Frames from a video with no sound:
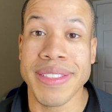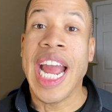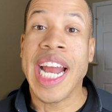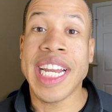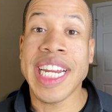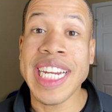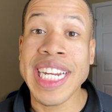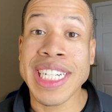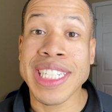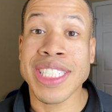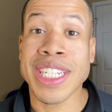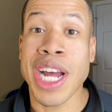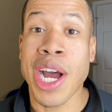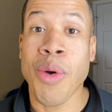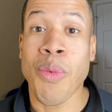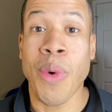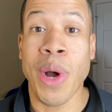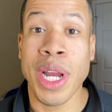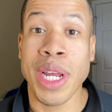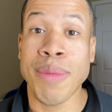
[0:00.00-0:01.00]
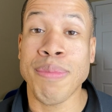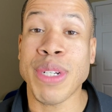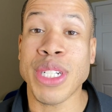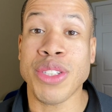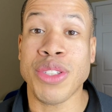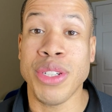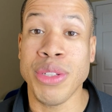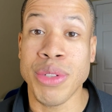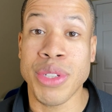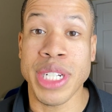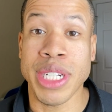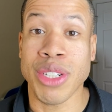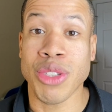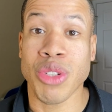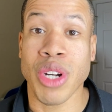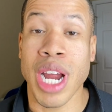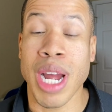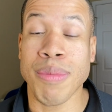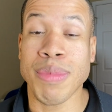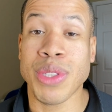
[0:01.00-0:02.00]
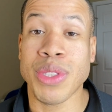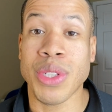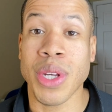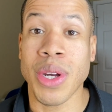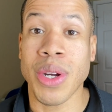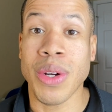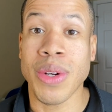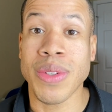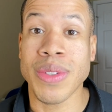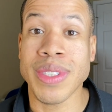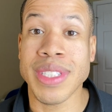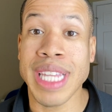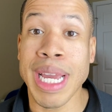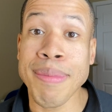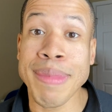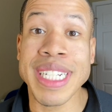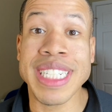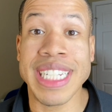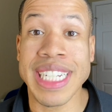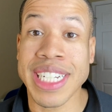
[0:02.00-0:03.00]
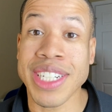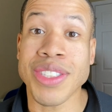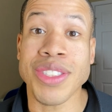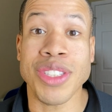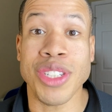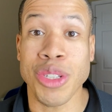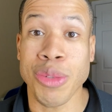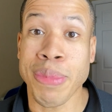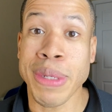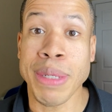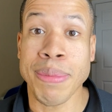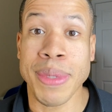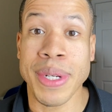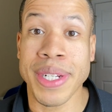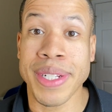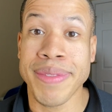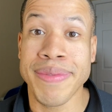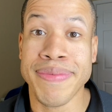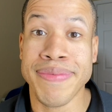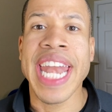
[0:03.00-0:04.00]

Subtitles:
And he has not 1, but 2 teardrops. So that means he killed 2 people. all.